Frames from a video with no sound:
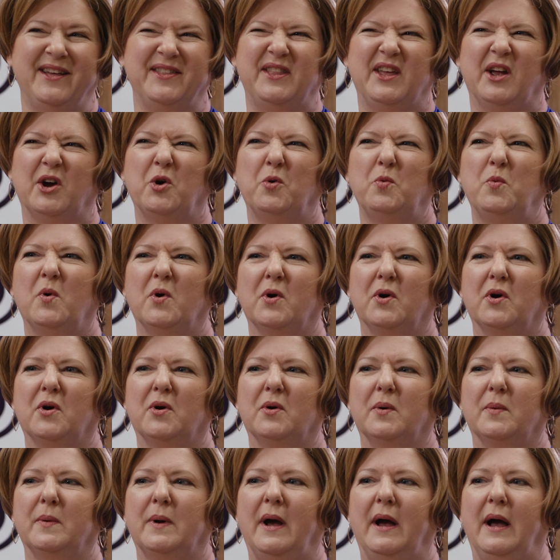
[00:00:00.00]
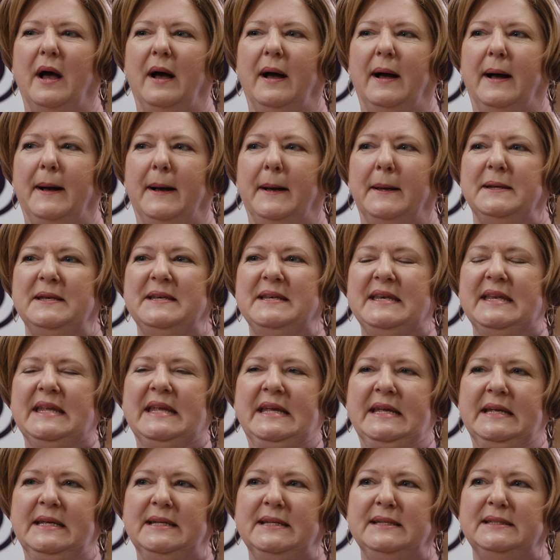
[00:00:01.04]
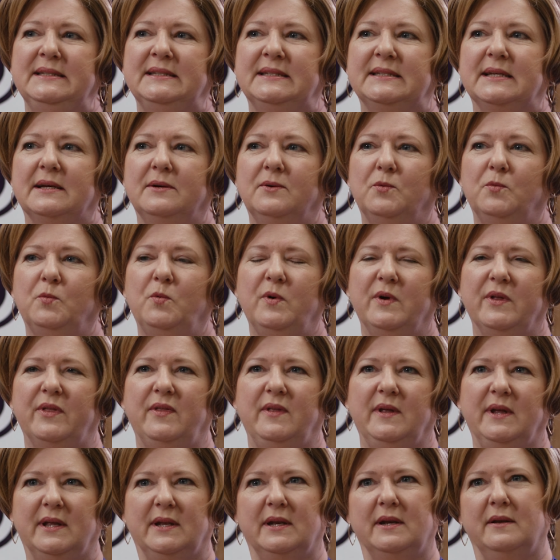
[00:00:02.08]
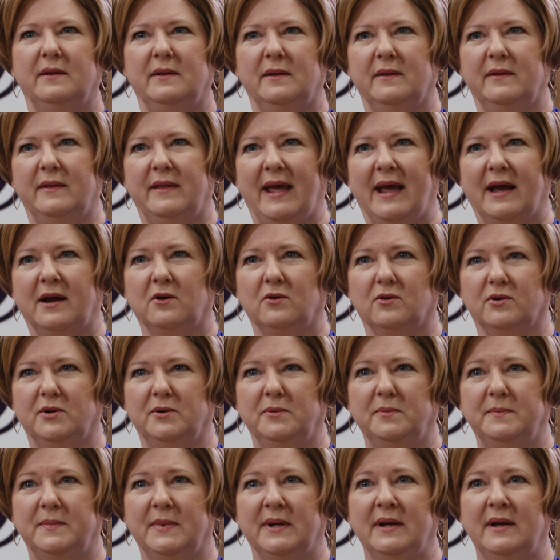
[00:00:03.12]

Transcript: There were uh, needs within that group